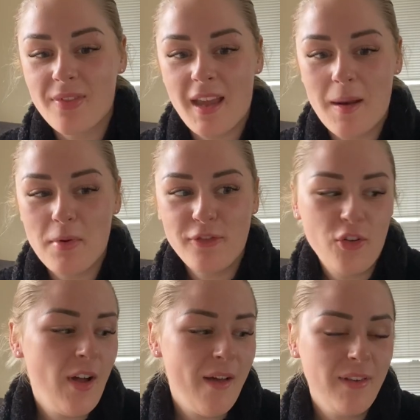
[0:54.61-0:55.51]
And
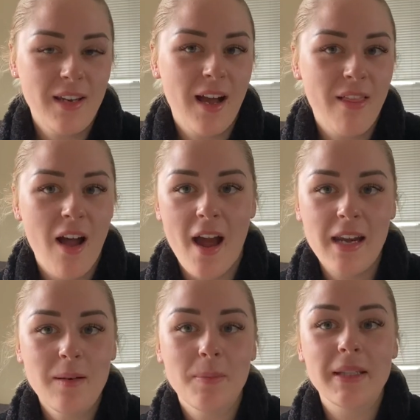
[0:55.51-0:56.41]
before having Nala, I
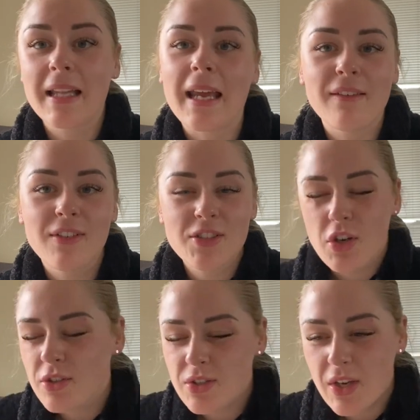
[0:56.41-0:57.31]
didn't believe that
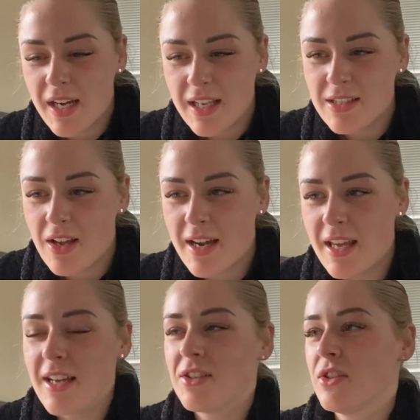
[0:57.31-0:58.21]
dogs could get anxiety.
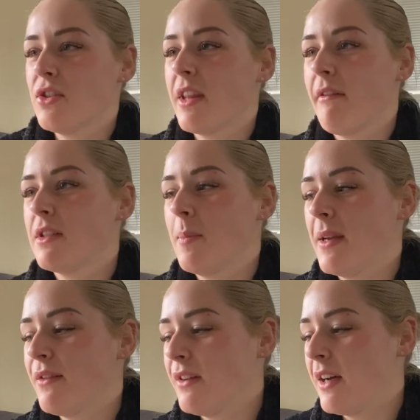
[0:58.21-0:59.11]
I just thought that was a bit
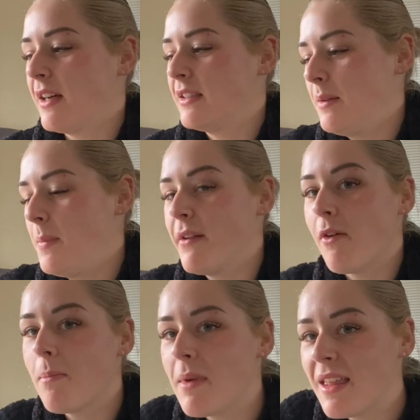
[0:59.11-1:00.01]
of a
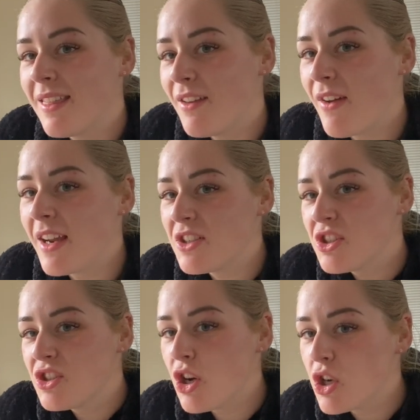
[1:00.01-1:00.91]
myth of
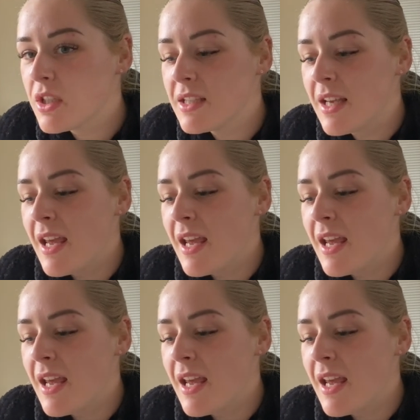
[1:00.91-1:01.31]
anxious dogs.